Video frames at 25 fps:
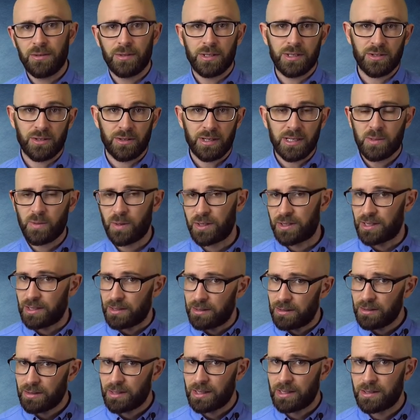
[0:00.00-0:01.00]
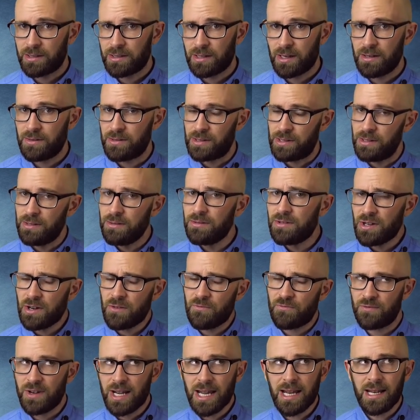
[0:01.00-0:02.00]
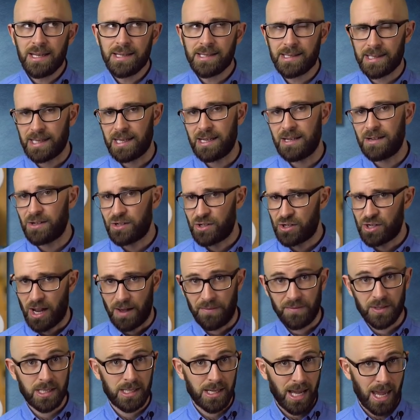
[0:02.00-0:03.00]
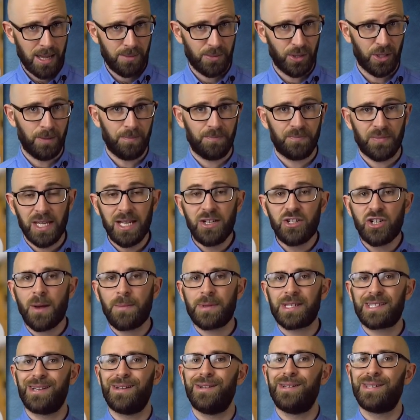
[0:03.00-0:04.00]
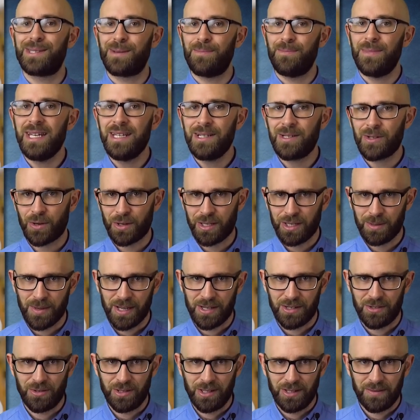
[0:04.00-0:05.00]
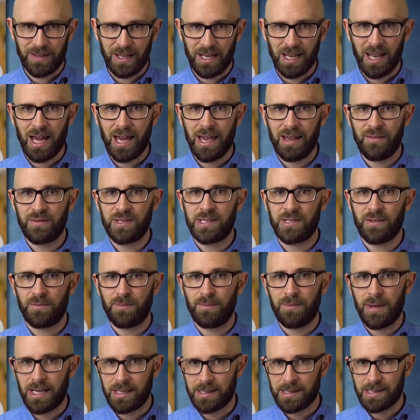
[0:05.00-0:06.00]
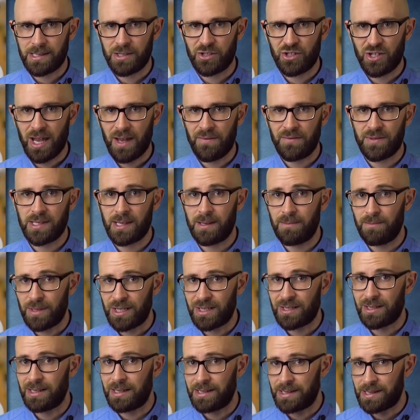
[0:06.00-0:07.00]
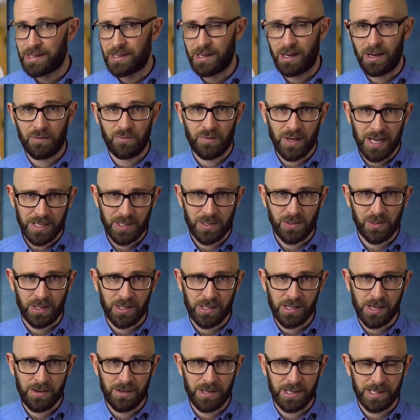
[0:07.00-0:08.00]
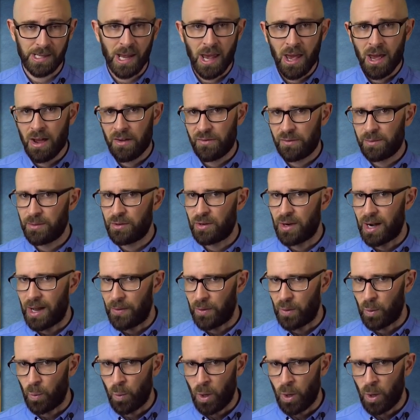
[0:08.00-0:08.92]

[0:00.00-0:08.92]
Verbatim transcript: who enjoys watching cooking shows, you should really see Chef's Table. Each episode is a mini documentary on the lives of master chefs and Michelin-star restaurant owners from around the